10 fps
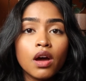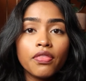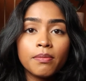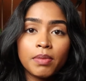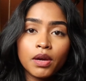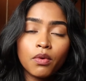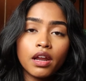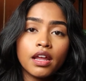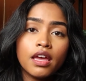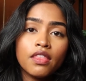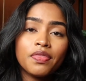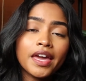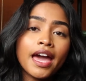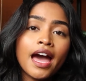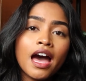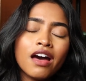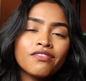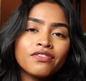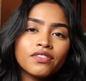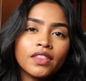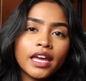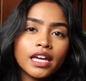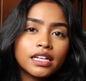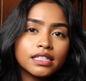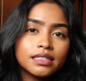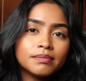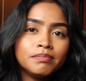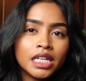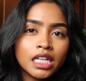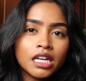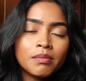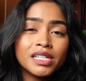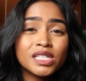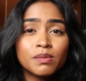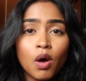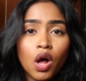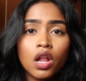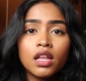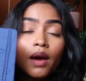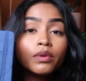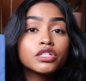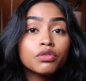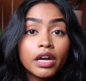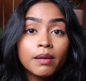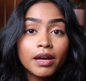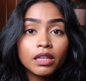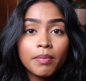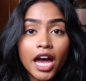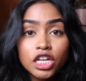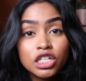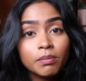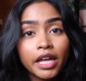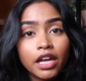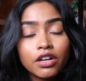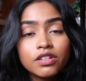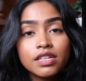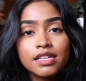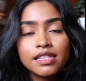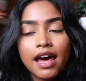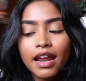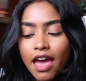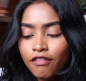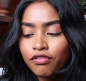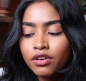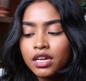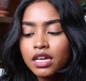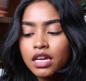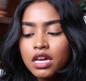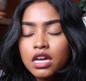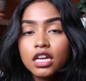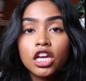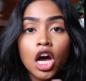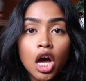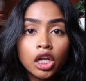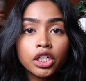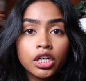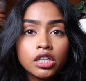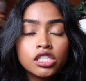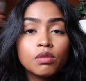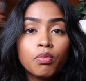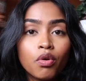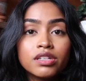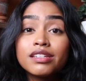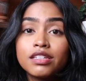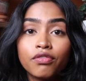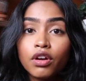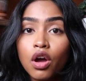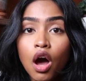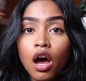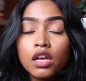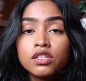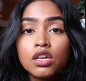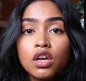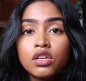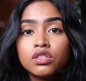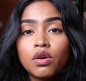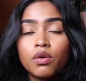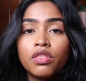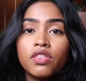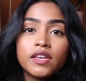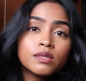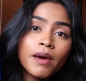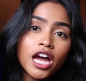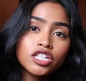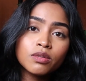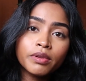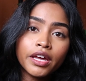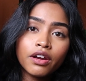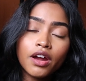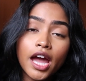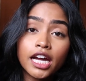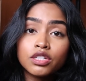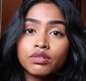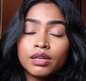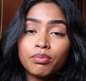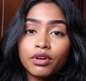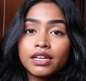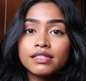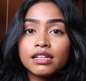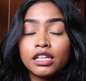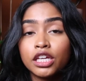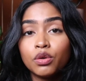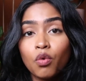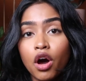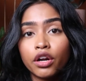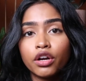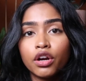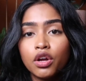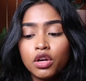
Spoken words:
got the big one. They have like medium and small, and what's great about the Passion Planners is that every color supports a different cause. So this Passion Planner actually brings clean water